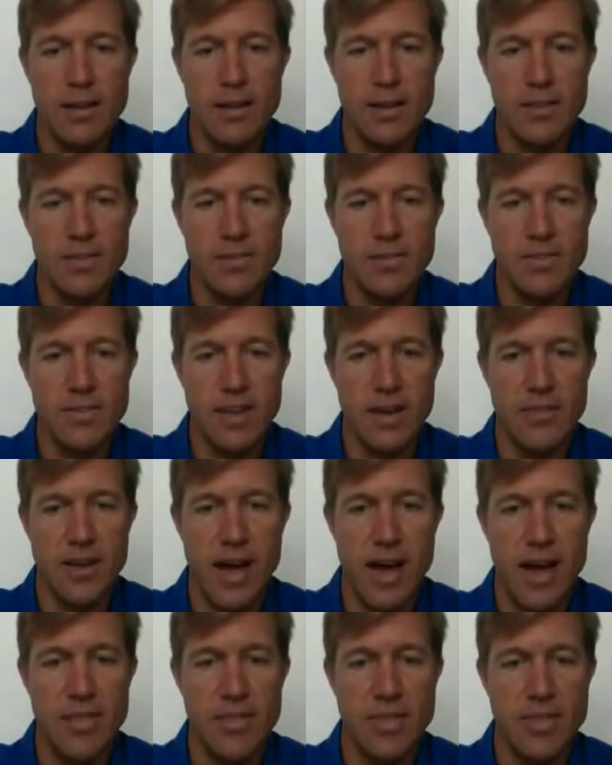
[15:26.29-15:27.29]
You see I've
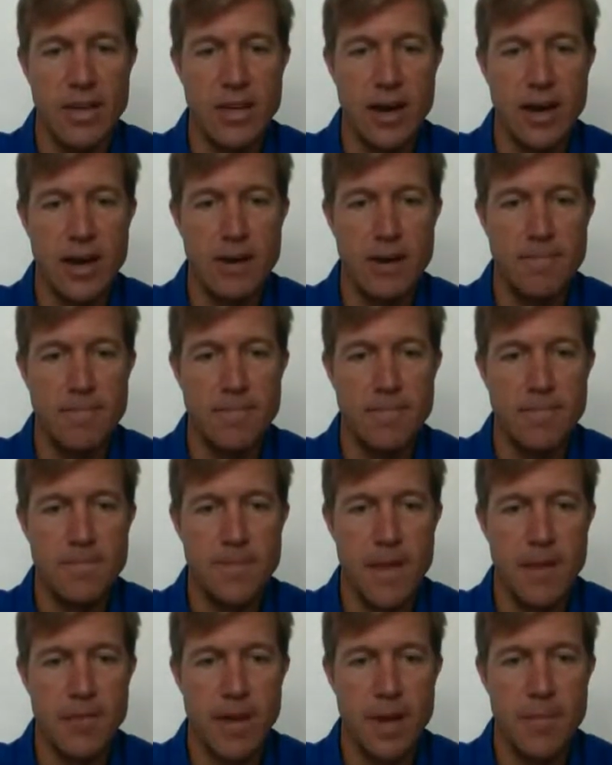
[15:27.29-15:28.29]
got
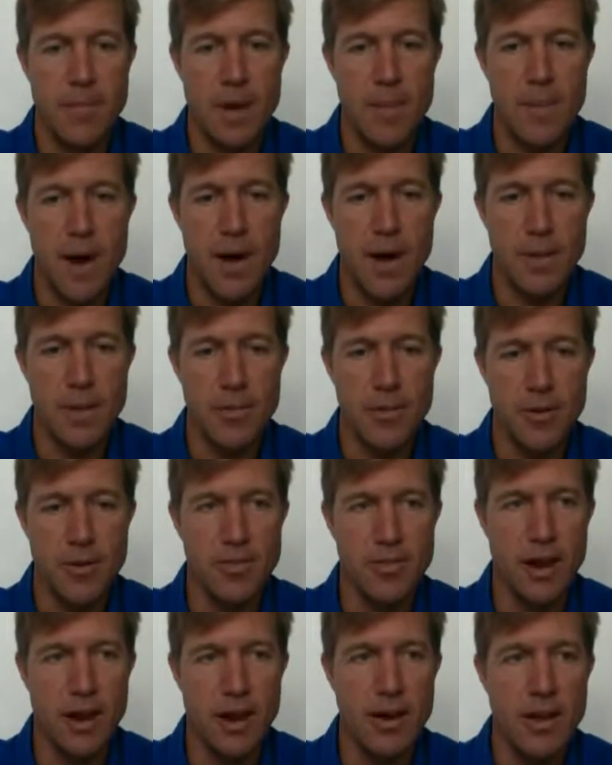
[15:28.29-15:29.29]
my bottom
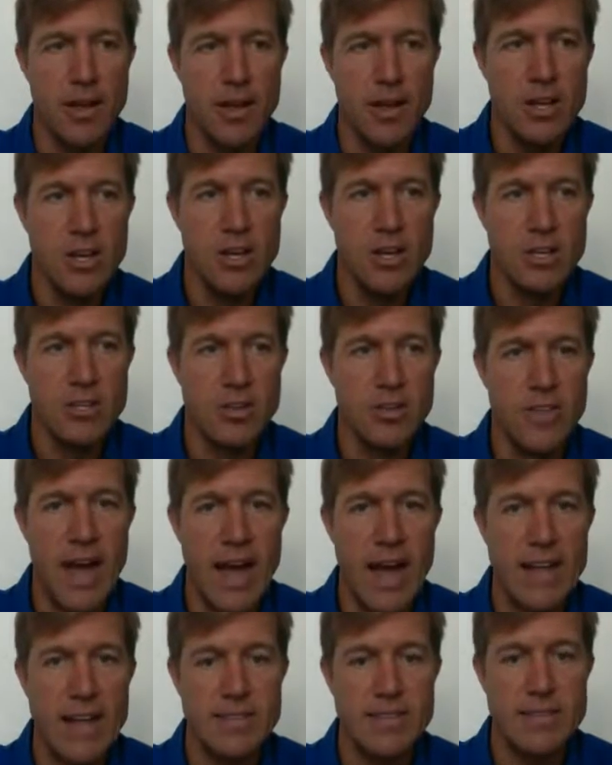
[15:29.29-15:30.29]
third there. So
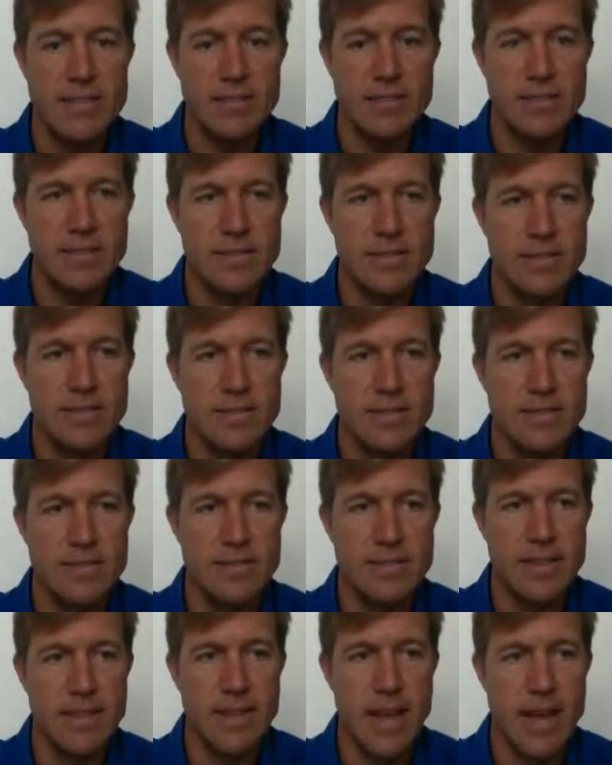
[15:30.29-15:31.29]
that's
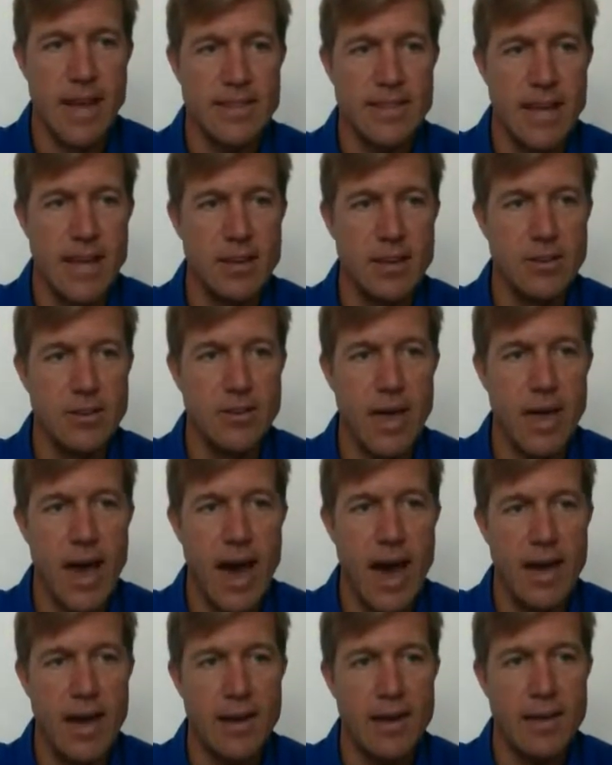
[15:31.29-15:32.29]
how you do
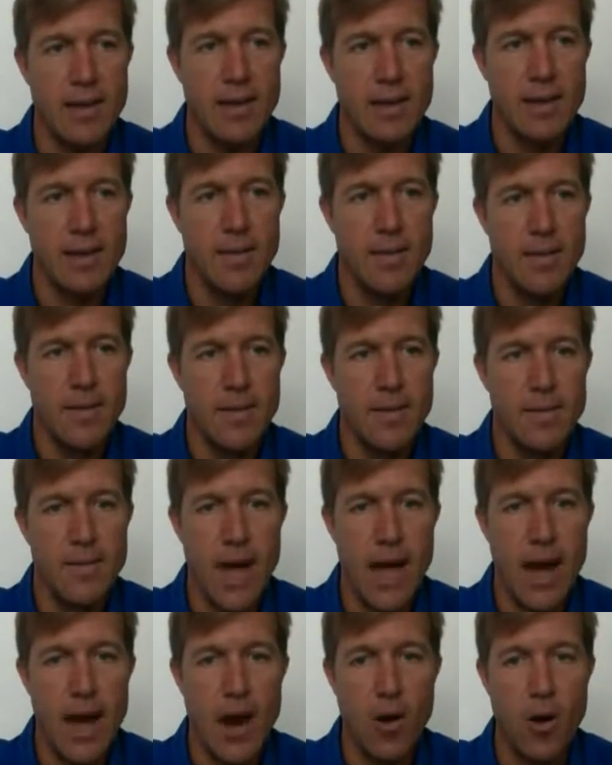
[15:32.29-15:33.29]
that.
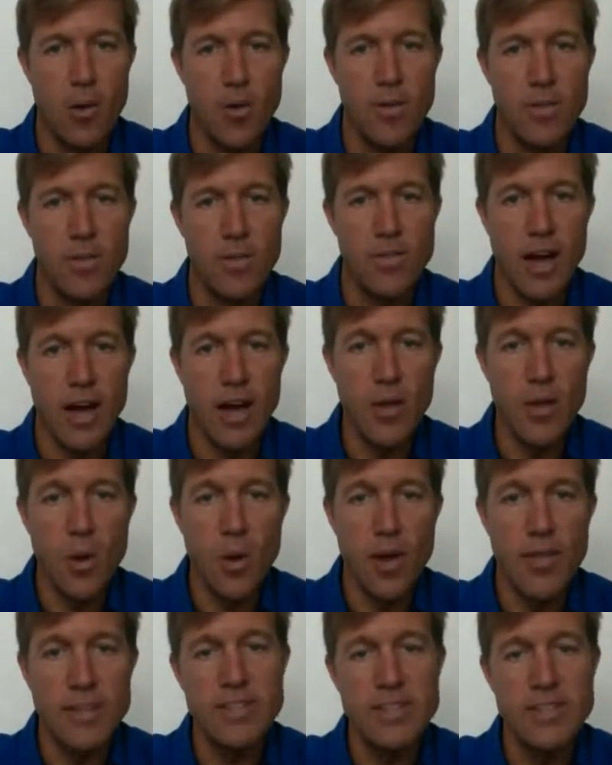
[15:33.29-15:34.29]
Now the other
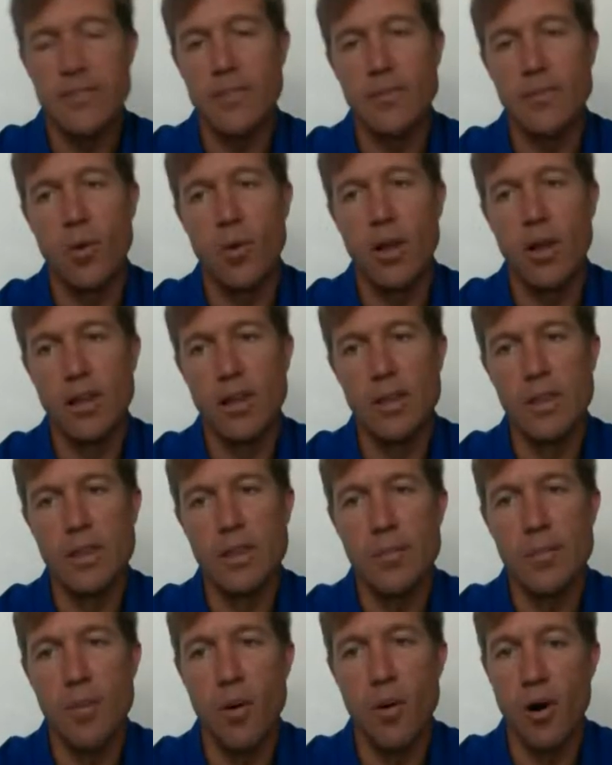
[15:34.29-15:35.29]
one that's a little
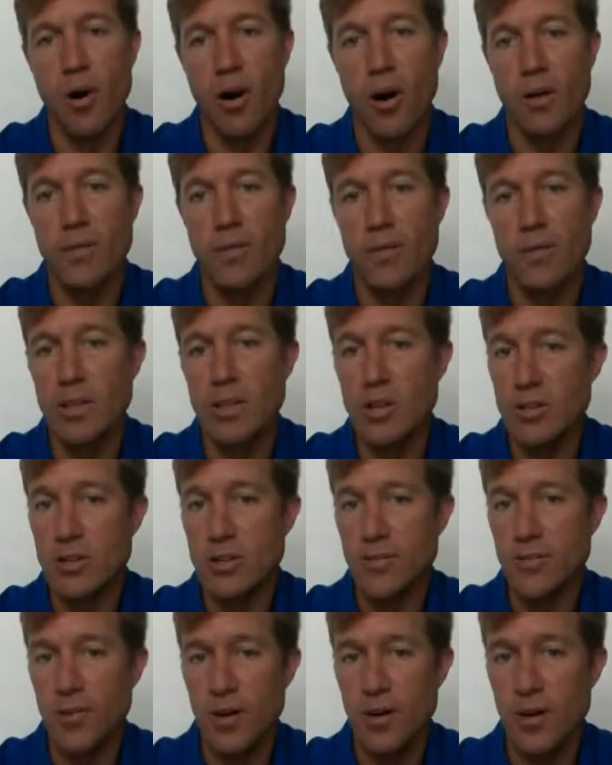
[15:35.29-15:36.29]
bit more
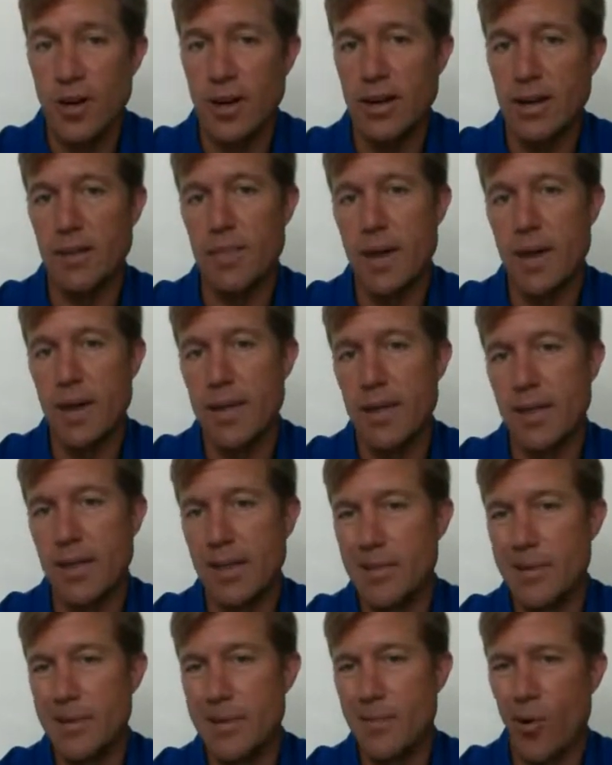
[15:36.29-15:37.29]
useful and maybe a
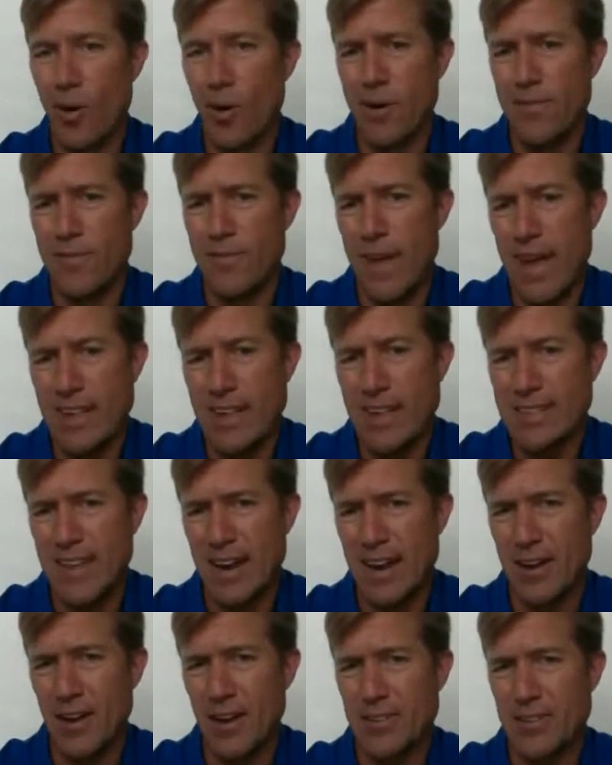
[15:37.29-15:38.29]
little bit more advanced.
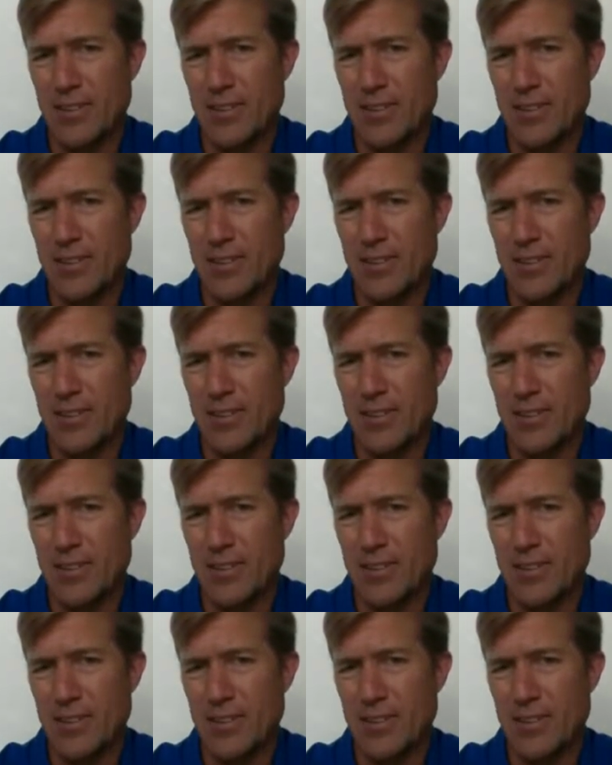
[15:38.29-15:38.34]
I don't know.